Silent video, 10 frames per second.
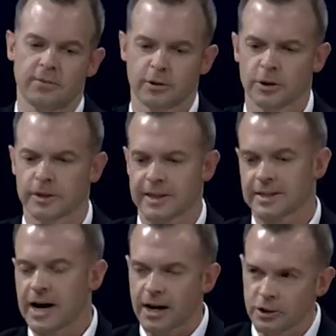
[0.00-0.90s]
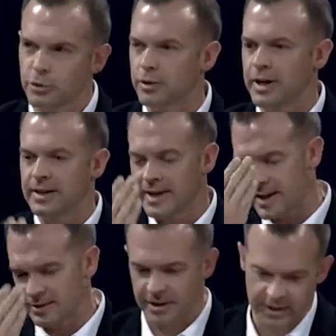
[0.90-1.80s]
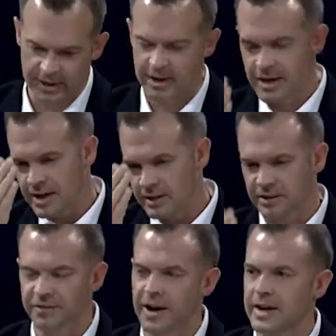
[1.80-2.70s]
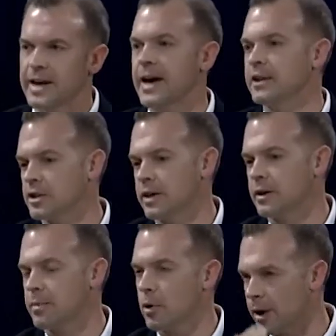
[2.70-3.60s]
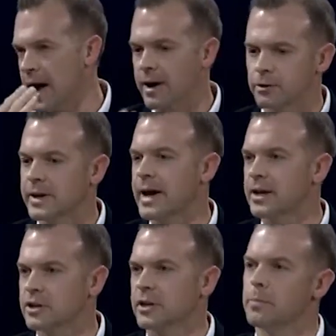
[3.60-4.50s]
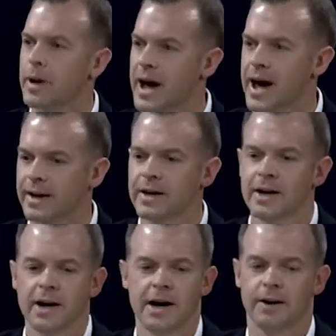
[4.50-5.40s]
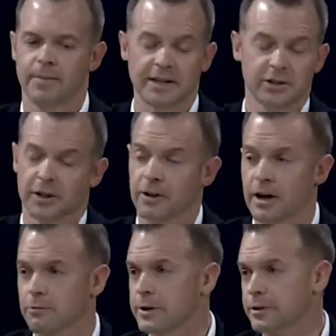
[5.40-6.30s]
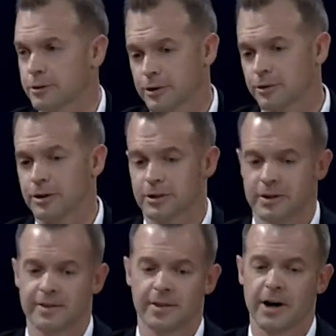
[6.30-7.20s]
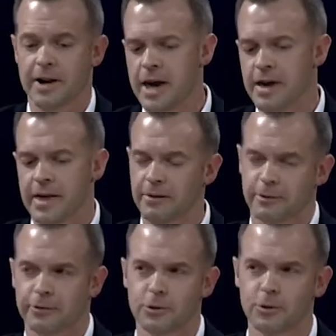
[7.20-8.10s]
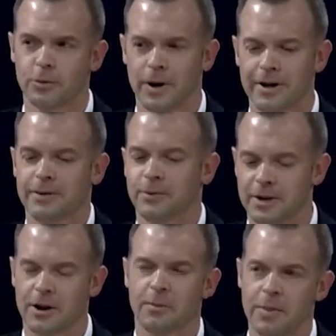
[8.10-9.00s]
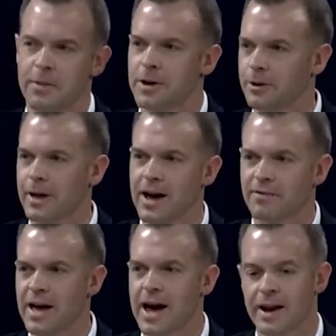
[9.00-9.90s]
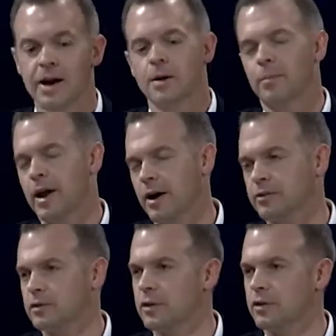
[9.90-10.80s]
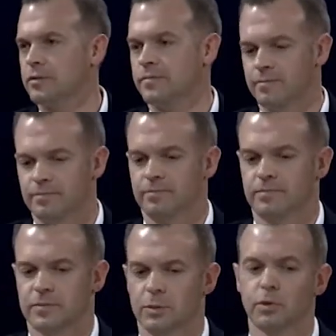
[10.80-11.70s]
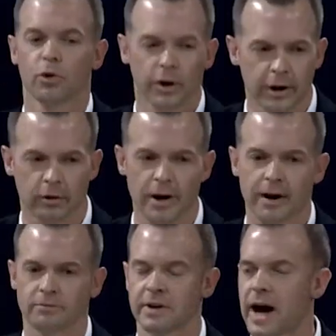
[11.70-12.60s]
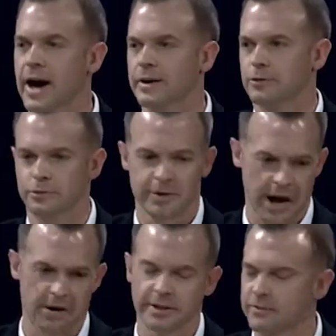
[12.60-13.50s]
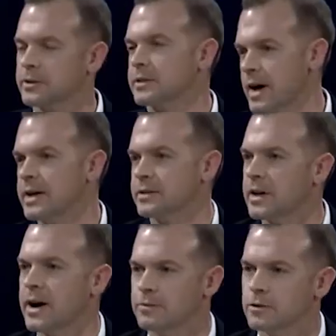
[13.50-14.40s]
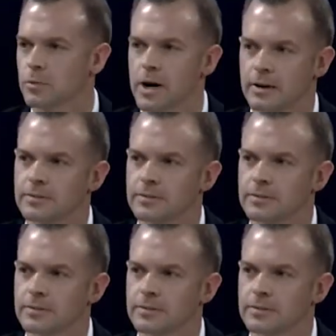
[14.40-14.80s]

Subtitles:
have what's called like a Tanto blade that has like a defined edge on the or an angled edge on the back. Mm-hmm. I just did a lot of research and looked and thought, hey, that looks cool. Why don't you know maybe he'll have that? But I also have deployed around guys who carry different kinds of knives as well.